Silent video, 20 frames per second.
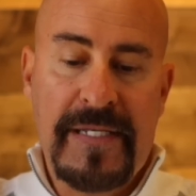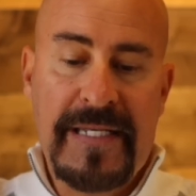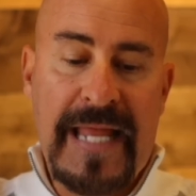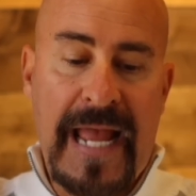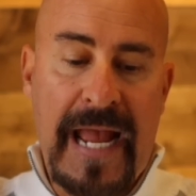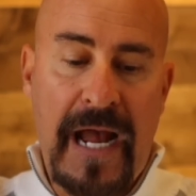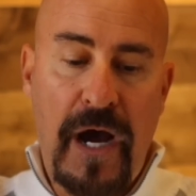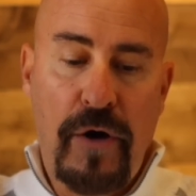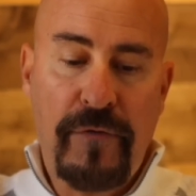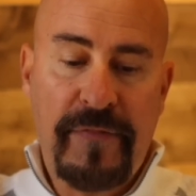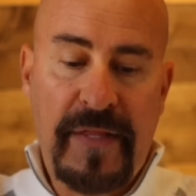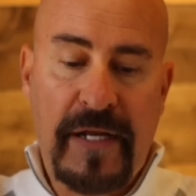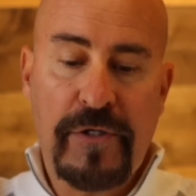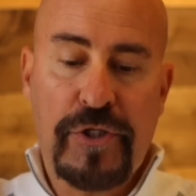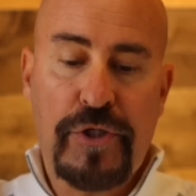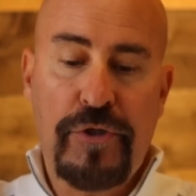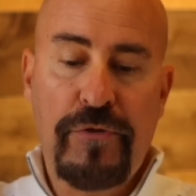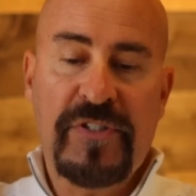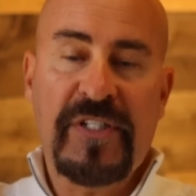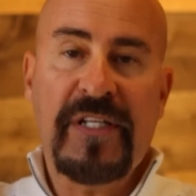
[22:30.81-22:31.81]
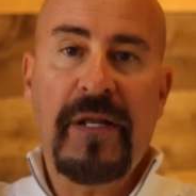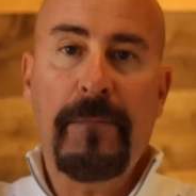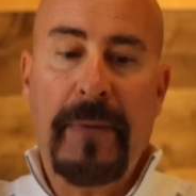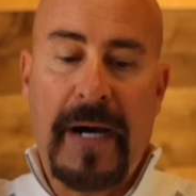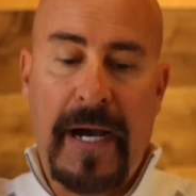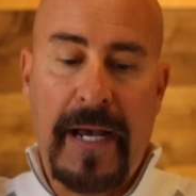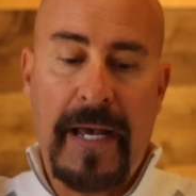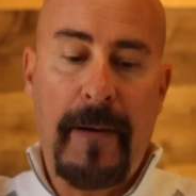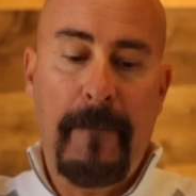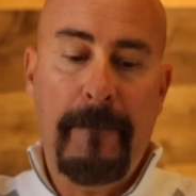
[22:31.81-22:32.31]
Now they are choosing to
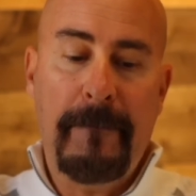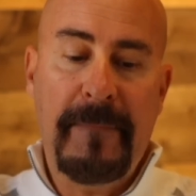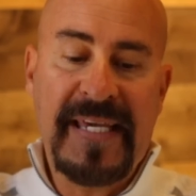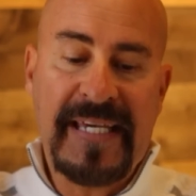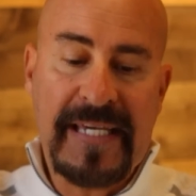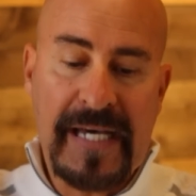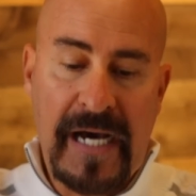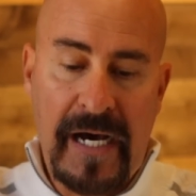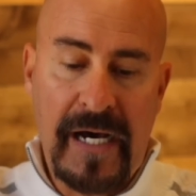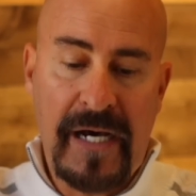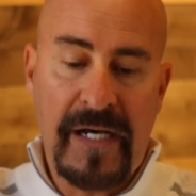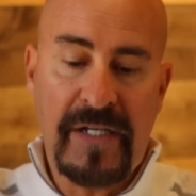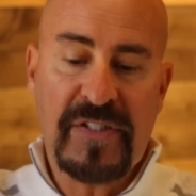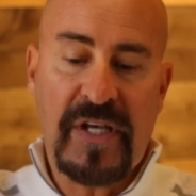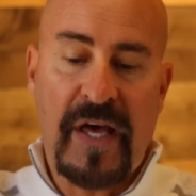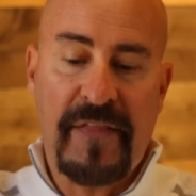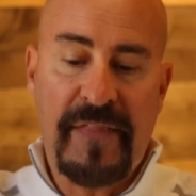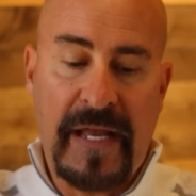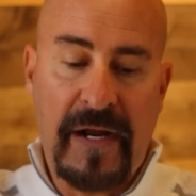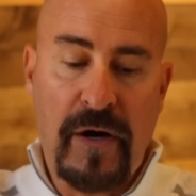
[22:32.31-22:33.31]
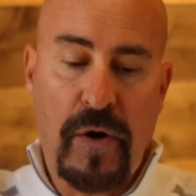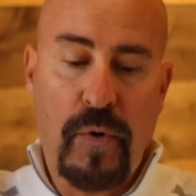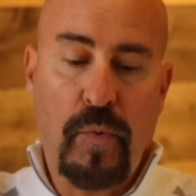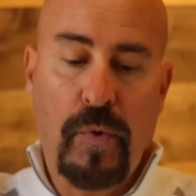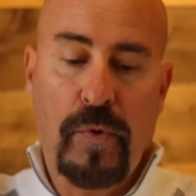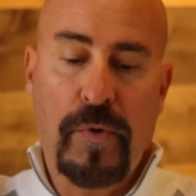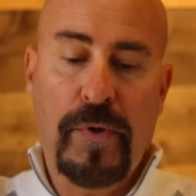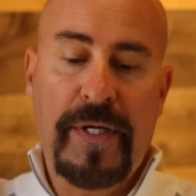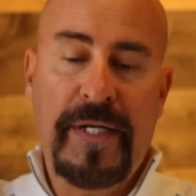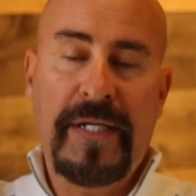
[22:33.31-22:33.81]
buy it because they are
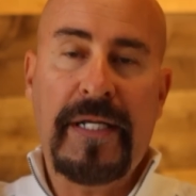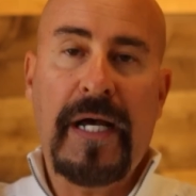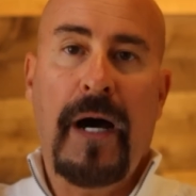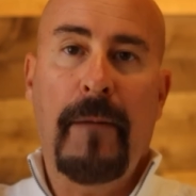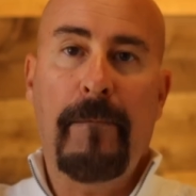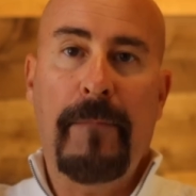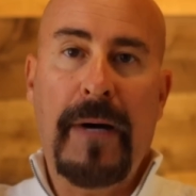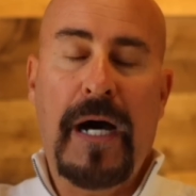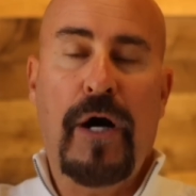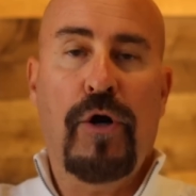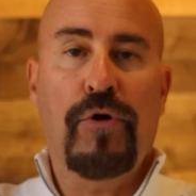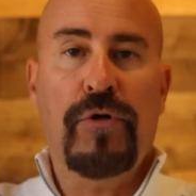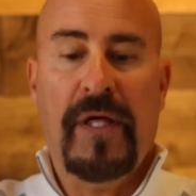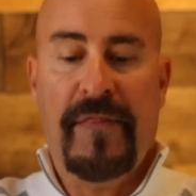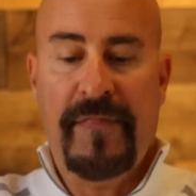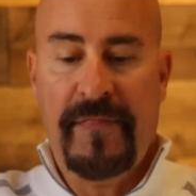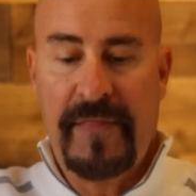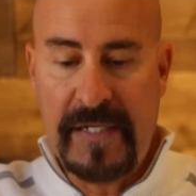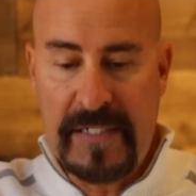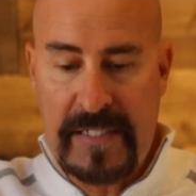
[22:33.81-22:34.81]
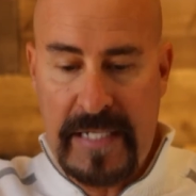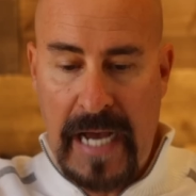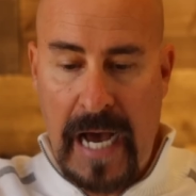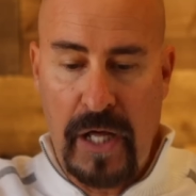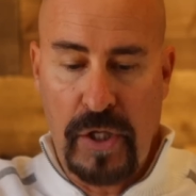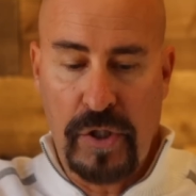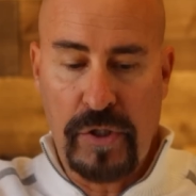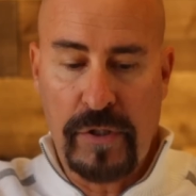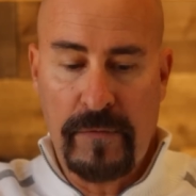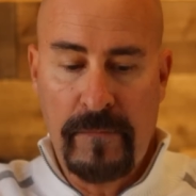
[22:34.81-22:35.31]
worried about the
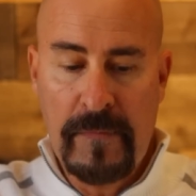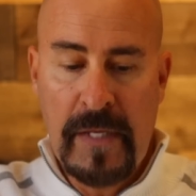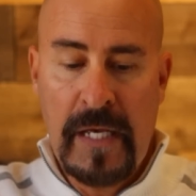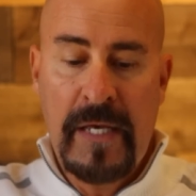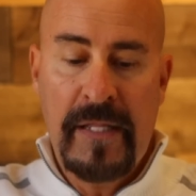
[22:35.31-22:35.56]
dollar.